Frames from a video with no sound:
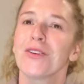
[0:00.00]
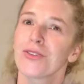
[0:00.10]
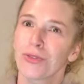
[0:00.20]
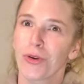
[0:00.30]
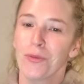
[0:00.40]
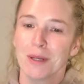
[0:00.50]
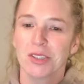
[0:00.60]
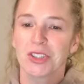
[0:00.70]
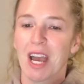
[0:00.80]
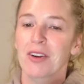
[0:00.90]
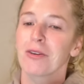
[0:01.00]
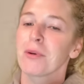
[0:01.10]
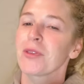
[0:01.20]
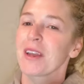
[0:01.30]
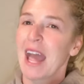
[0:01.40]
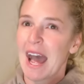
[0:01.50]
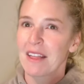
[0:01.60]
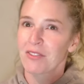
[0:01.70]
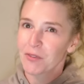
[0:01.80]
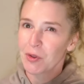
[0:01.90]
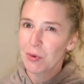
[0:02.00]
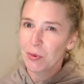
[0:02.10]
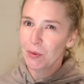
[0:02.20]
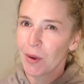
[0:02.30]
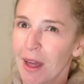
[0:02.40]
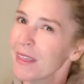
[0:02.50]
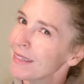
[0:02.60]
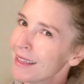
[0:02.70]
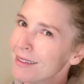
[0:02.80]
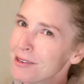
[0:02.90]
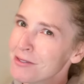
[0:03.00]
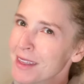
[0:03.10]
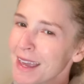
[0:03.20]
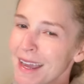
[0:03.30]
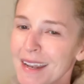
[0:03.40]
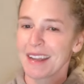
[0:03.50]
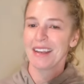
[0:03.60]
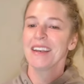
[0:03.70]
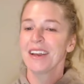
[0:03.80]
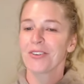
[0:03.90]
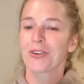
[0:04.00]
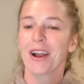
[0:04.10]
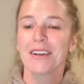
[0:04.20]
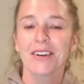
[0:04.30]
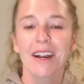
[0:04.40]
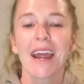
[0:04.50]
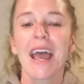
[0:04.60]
so much chatter about the Caspew, I think that's how you say it, nail grinder,